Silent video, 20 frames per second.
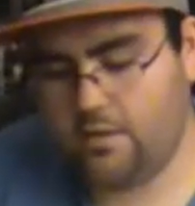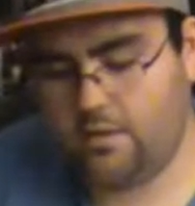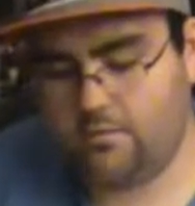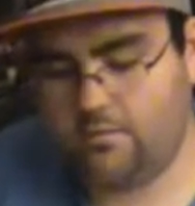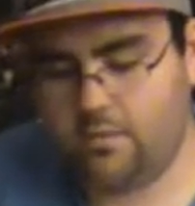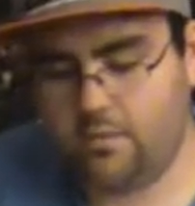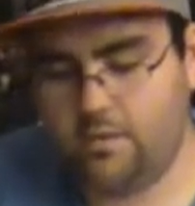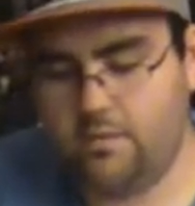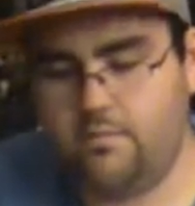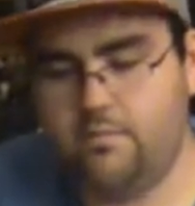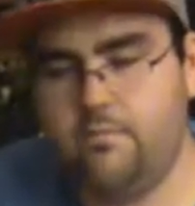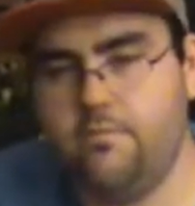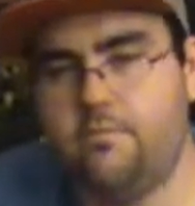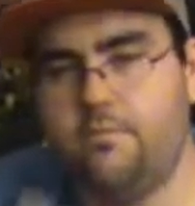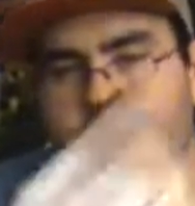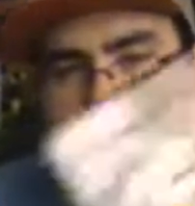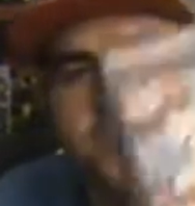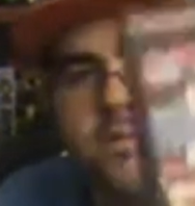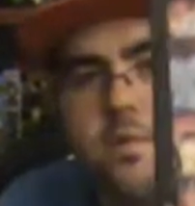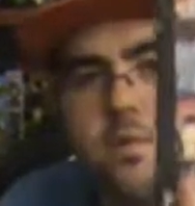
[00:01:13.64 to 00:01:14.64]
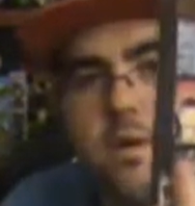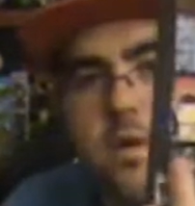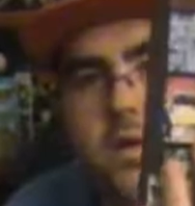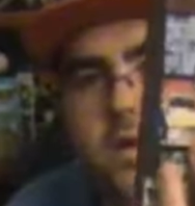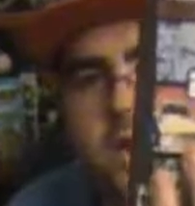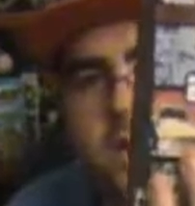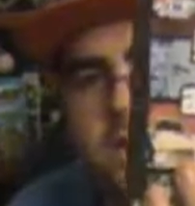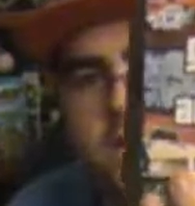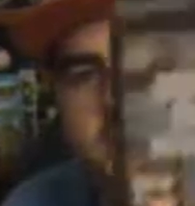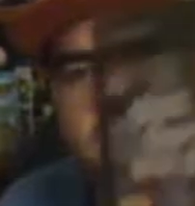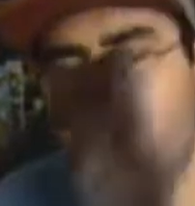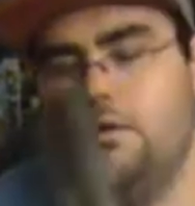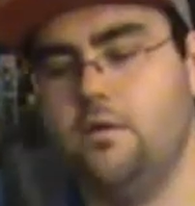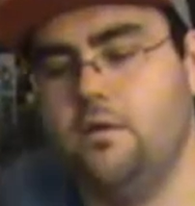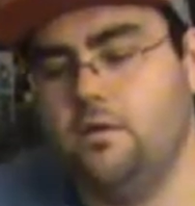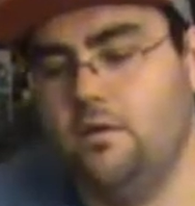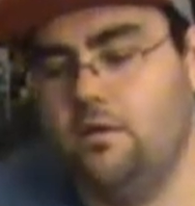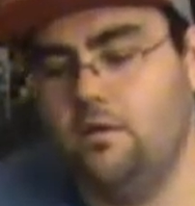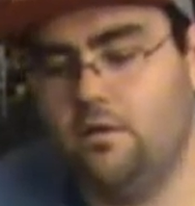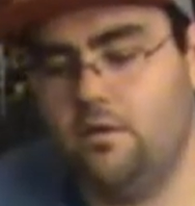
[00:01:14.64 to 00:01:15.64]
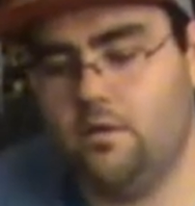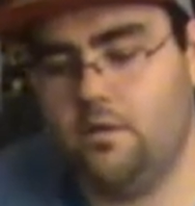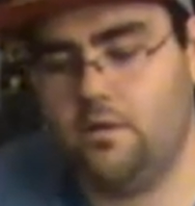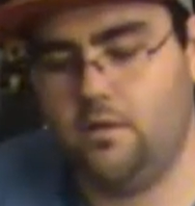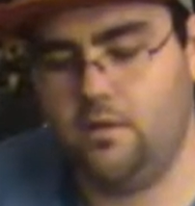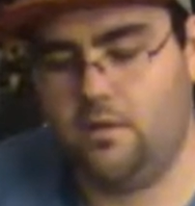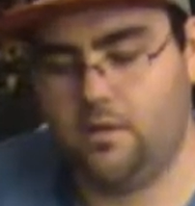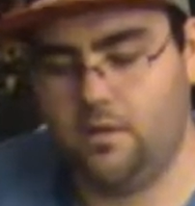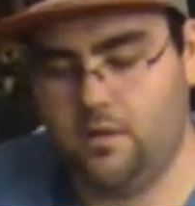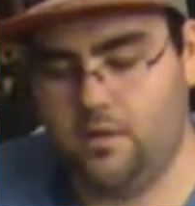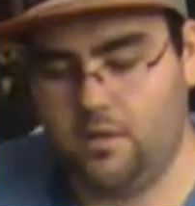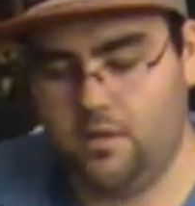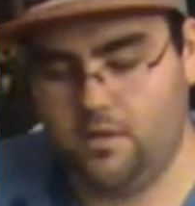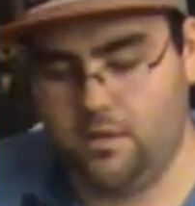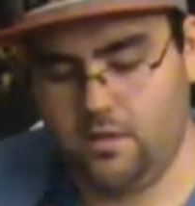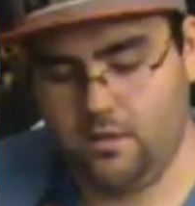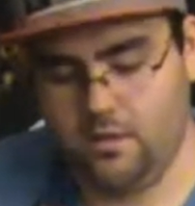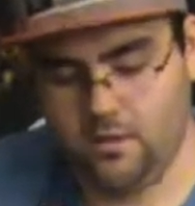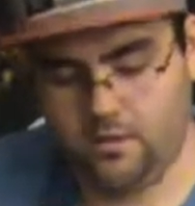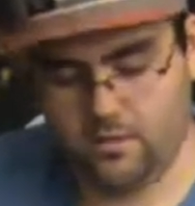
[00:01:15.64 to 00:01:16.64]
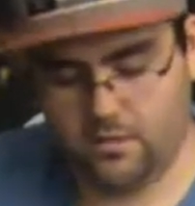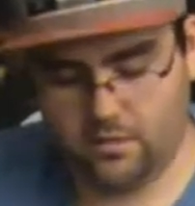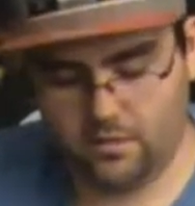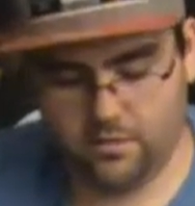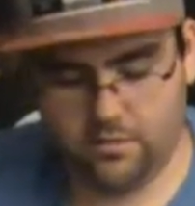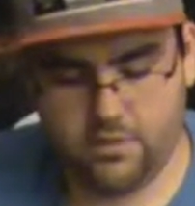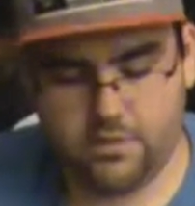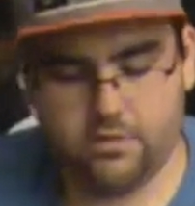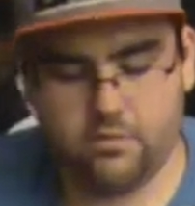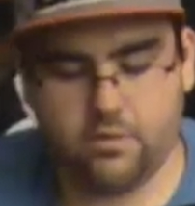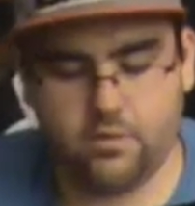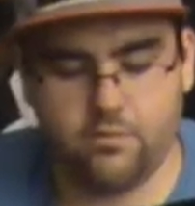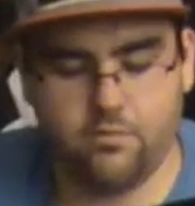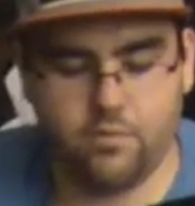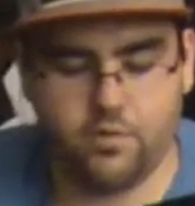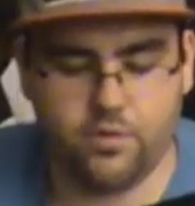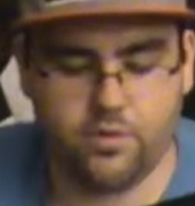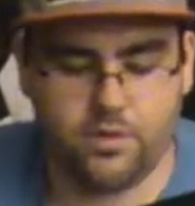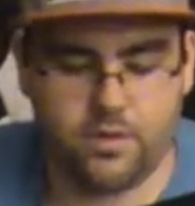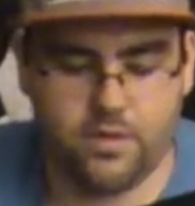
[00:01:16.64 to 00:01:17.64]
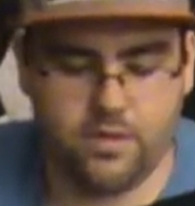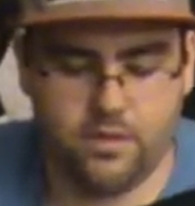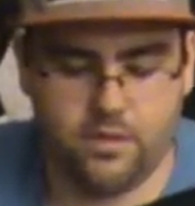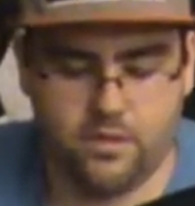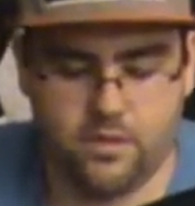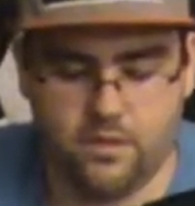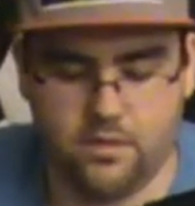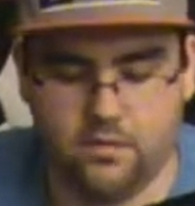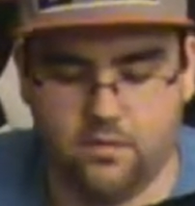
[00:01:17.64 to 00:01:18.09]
other one right here is also complete